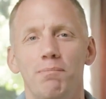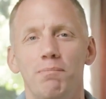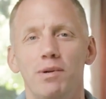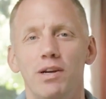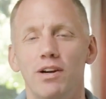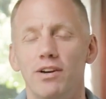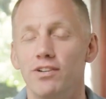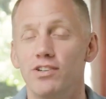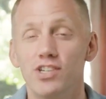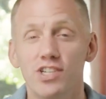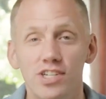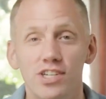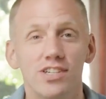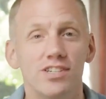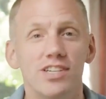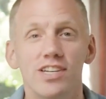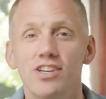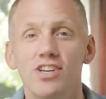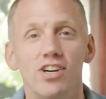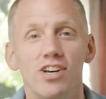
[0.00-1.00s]
beard just
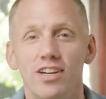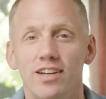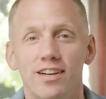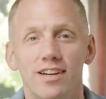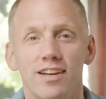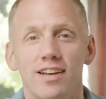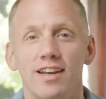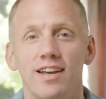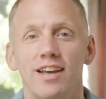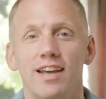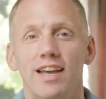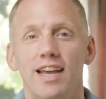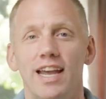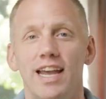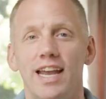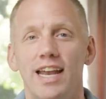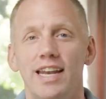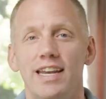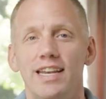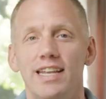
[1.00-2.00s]
because he could.
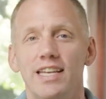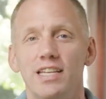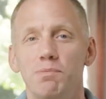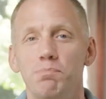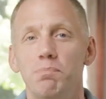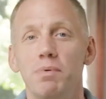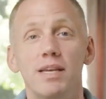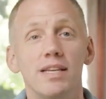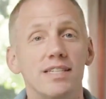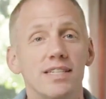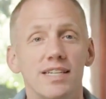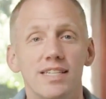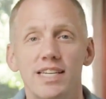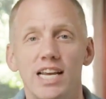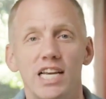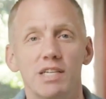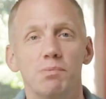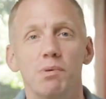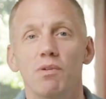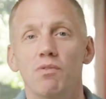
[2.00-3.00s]
And his business
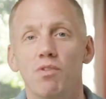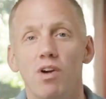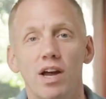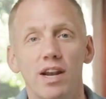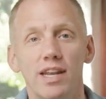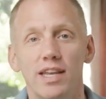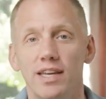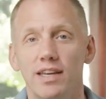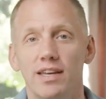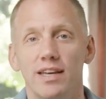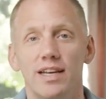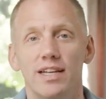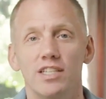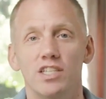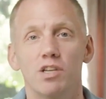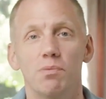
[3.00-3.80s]
has been running and